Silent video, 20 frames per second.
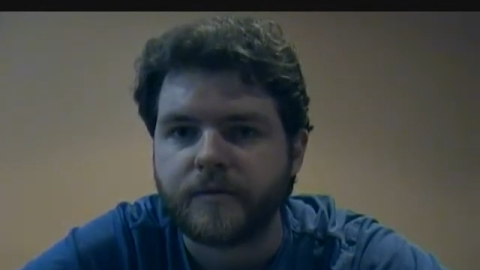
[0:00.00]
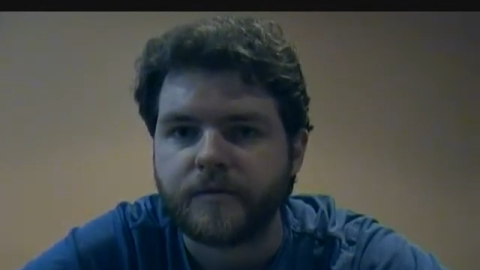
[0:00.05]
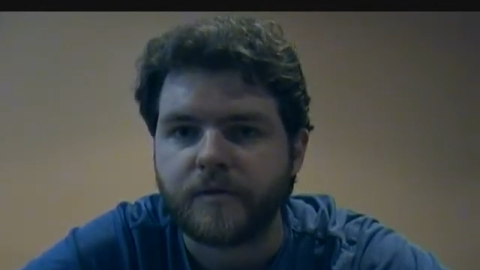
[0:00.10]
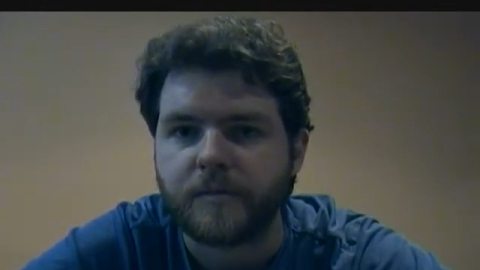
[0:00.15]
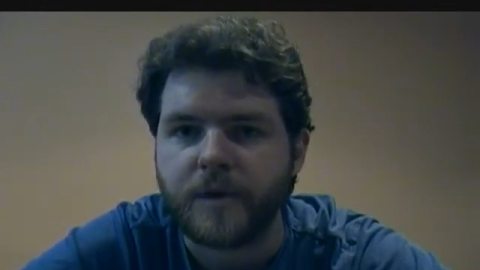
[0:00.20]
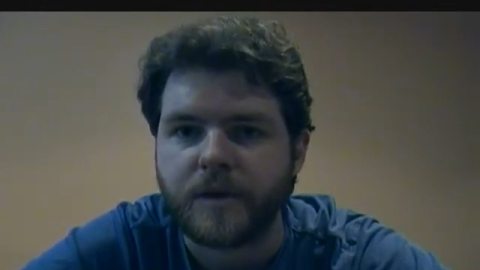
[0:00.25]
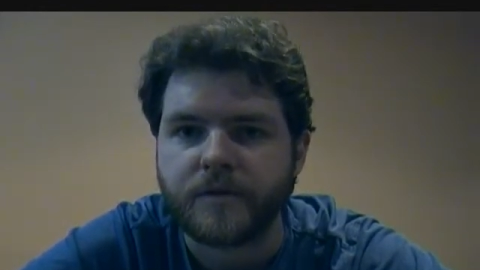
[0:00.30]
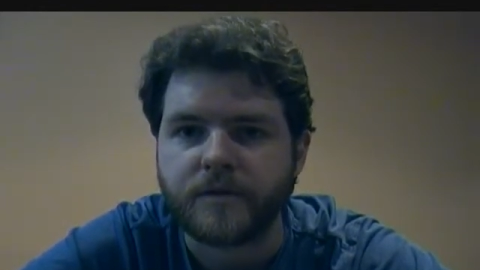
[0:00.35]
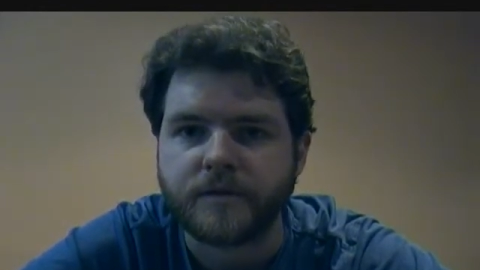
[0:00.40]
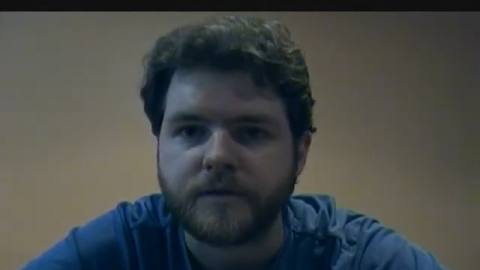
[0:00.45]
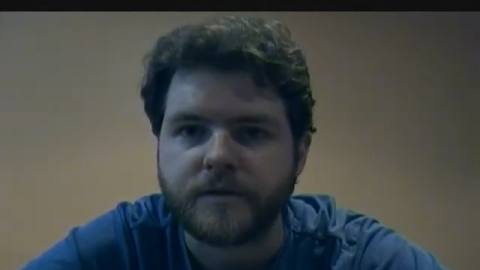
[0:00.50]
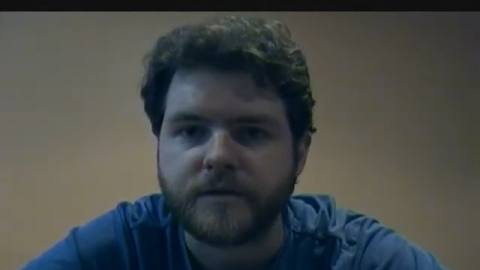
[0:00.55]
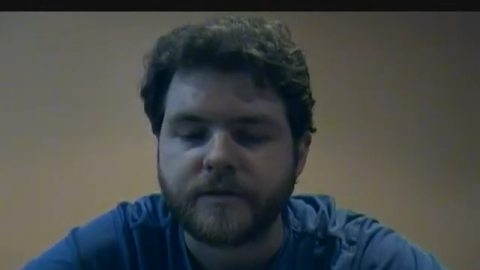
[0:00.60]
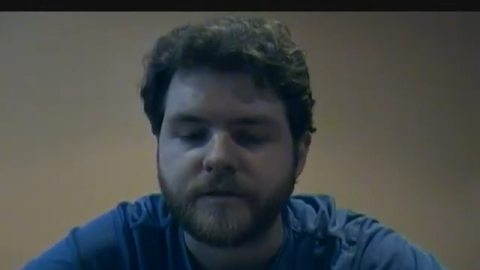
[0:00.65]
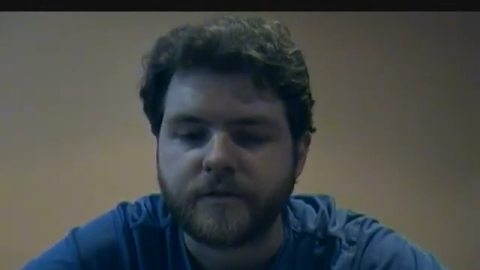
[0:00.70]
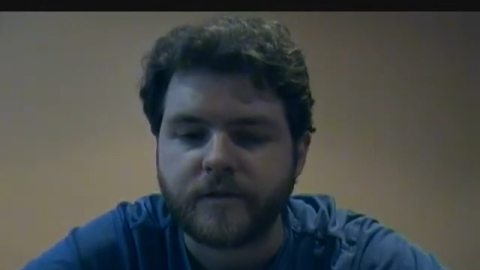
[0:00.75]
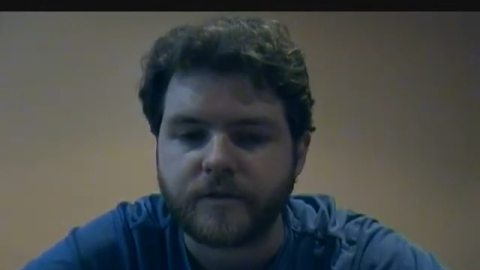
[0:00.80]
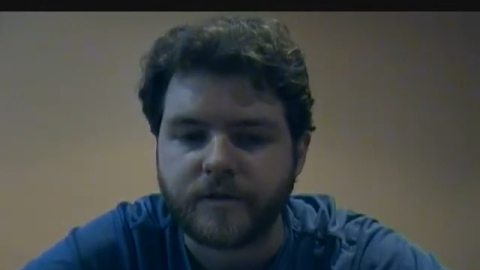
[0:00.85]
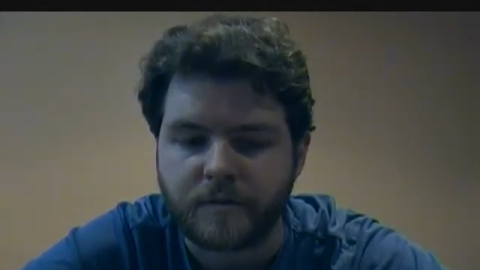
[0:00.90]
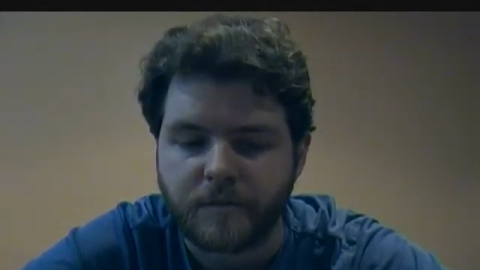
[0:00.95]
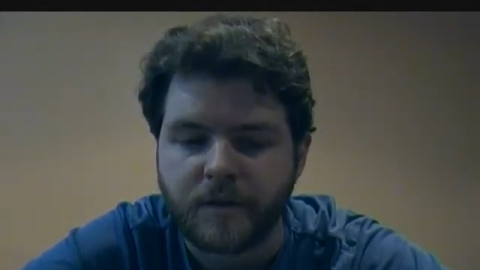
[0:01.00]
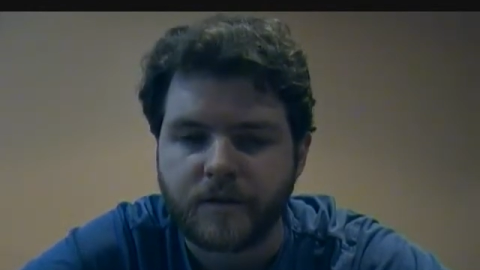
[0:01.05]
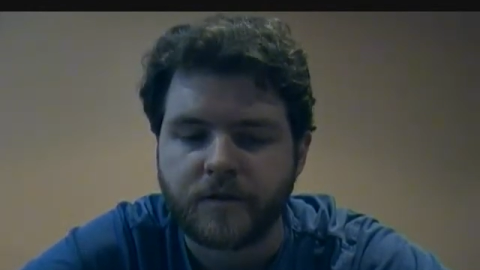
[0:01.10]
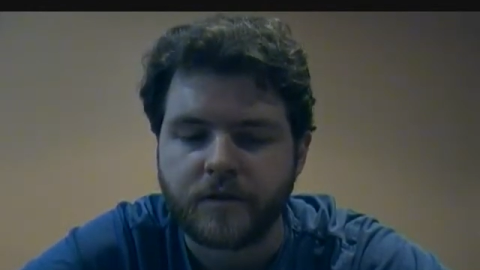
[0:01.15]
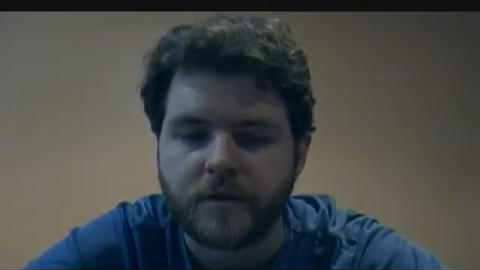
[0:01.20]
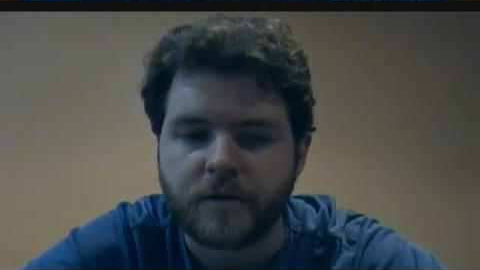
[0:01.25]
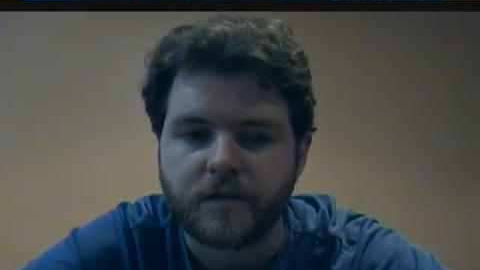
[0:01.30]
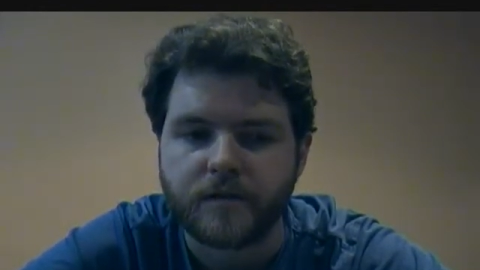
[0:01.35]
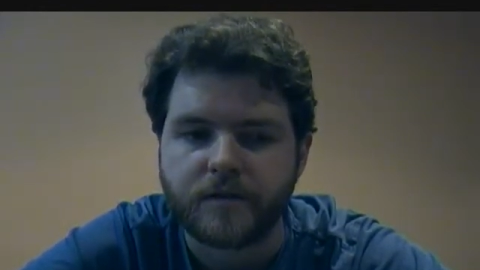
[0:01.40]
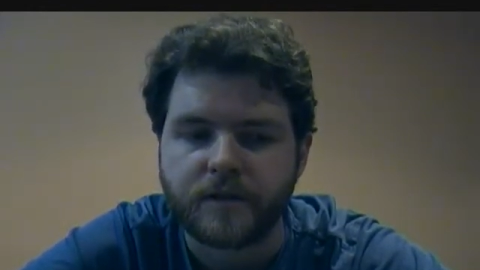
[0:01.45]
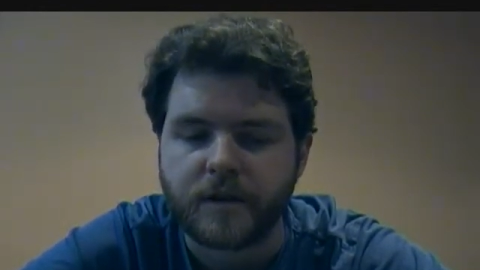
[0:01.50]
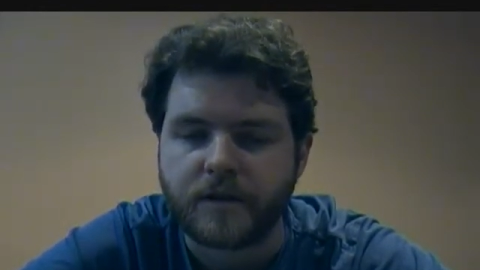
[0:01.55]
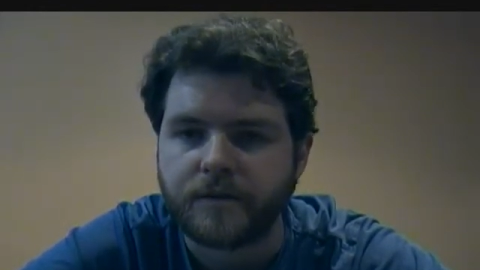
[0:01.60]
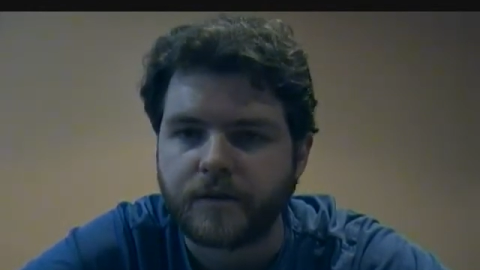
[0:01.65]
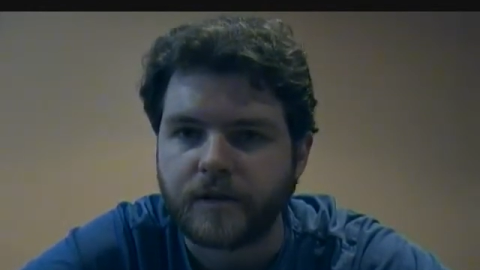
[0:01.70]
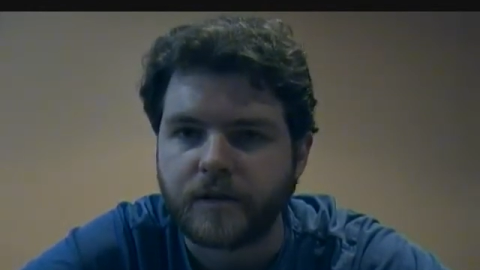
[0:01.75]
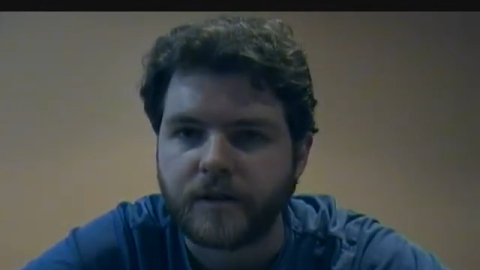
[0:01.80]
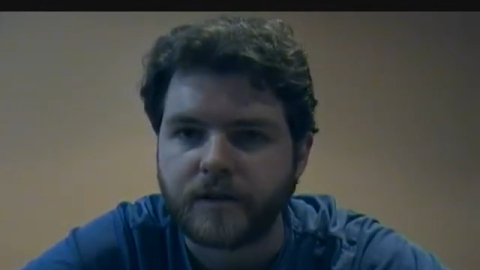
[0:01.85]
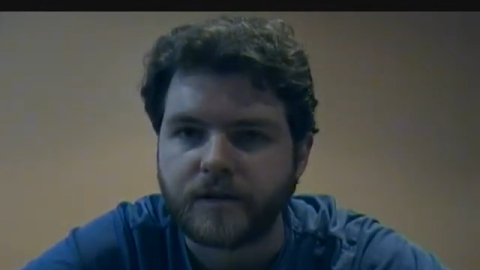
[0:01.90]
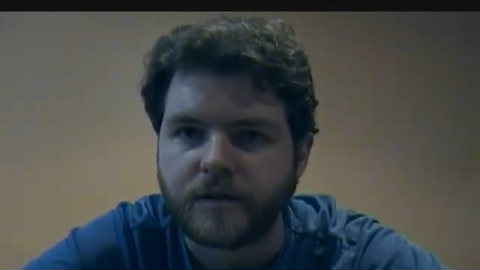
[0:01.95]
from other for some other
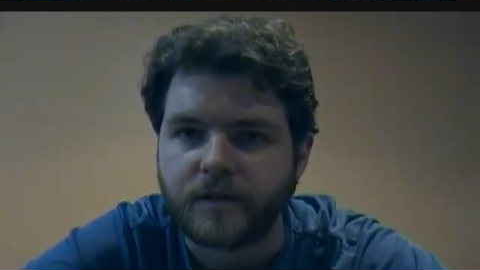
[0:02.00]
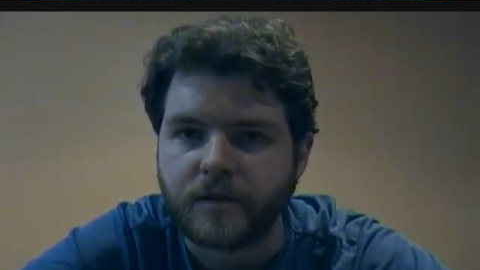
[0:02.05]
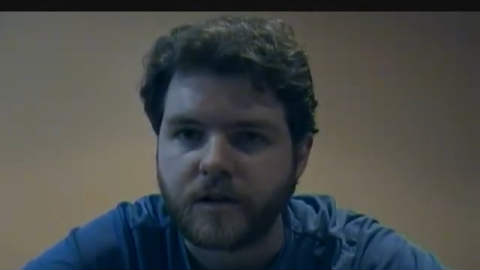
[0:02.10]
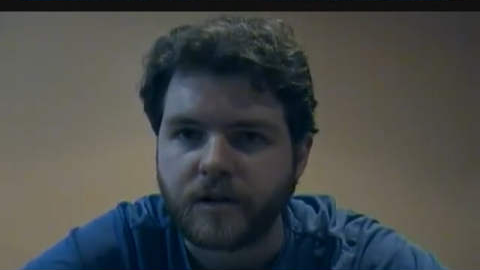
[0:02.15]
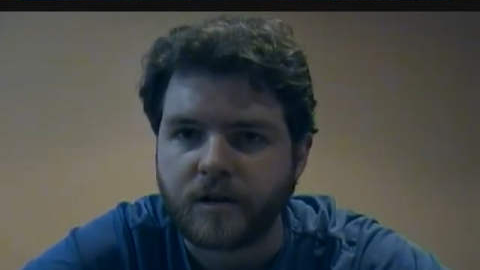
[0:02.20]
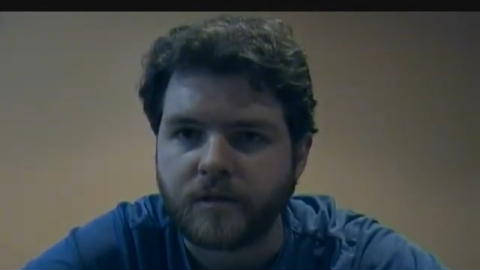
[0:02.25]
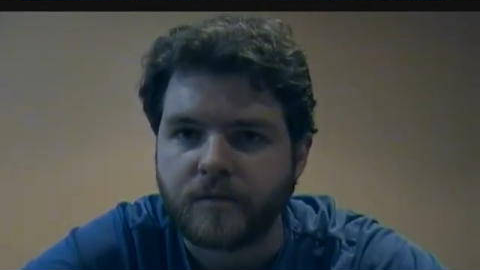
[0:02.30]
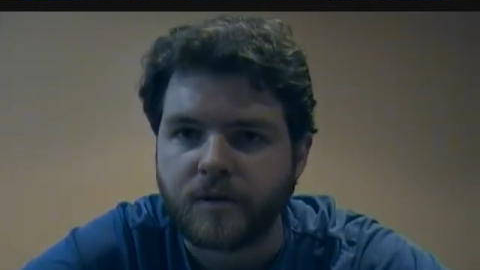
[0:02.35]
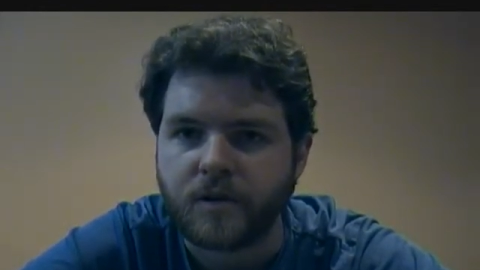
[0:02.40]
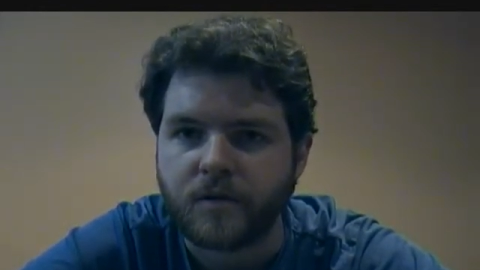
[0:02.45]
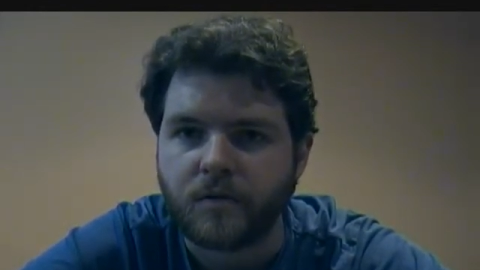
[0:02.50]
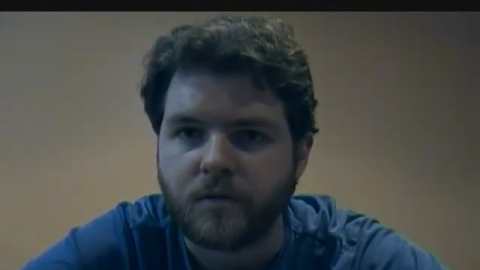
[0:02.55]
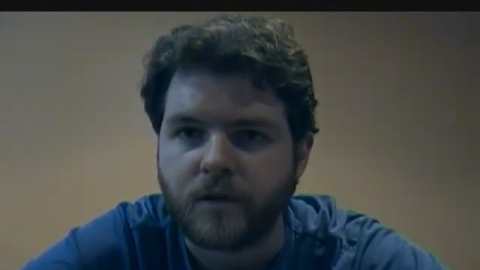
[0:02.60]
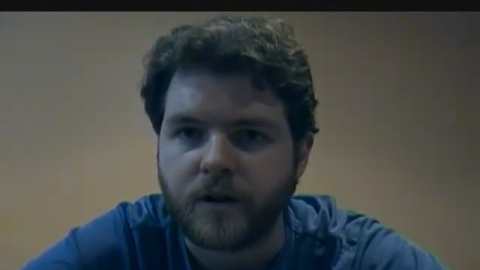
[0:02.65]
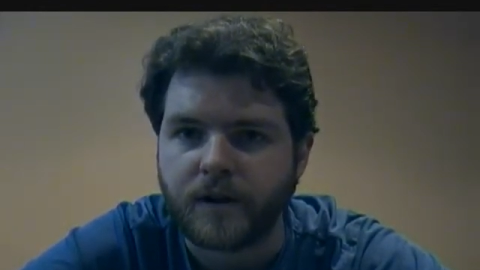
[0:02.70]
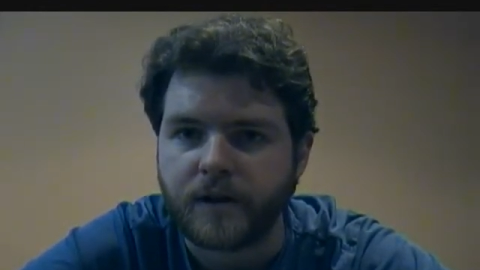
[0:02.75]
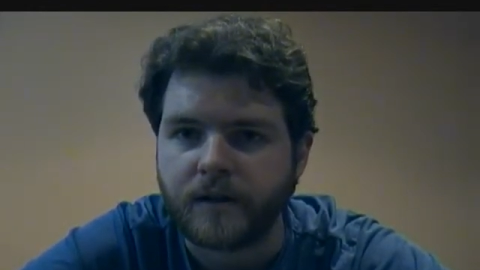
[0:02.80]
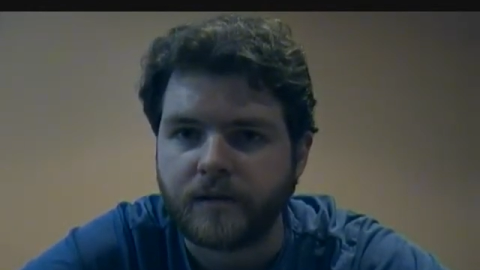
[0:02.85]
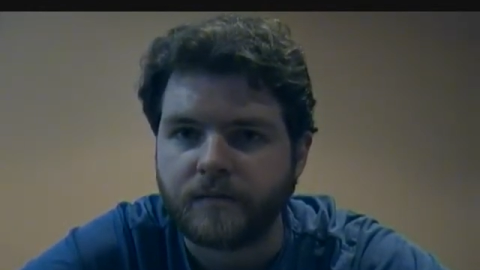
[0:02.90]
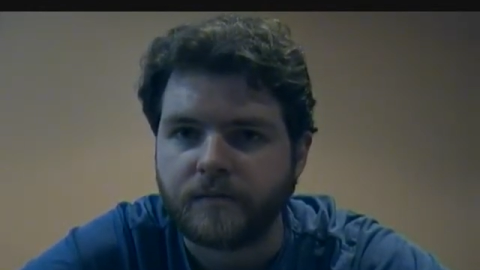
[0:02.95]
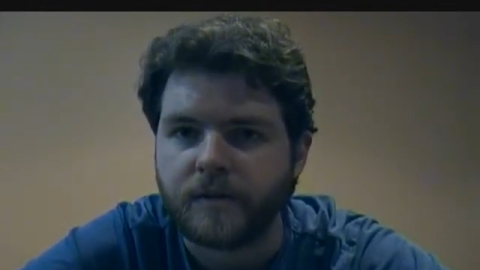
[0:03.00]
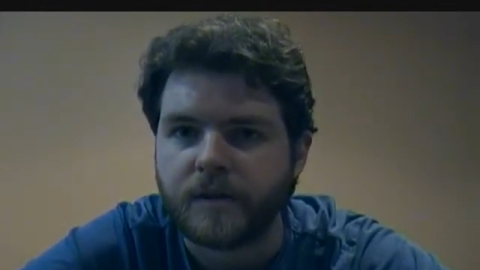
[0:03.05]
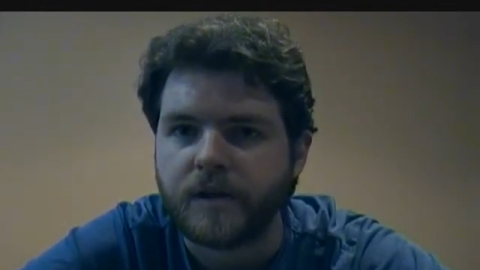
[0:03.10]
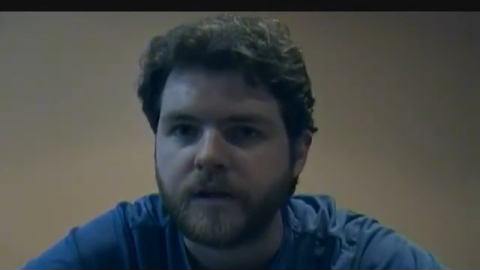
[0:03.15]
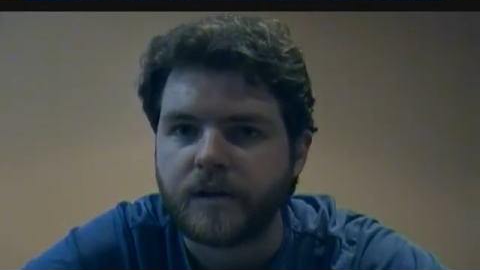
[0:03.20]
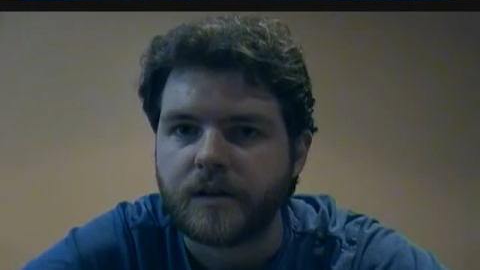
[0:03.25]
stuff, I'd like to talk about where I can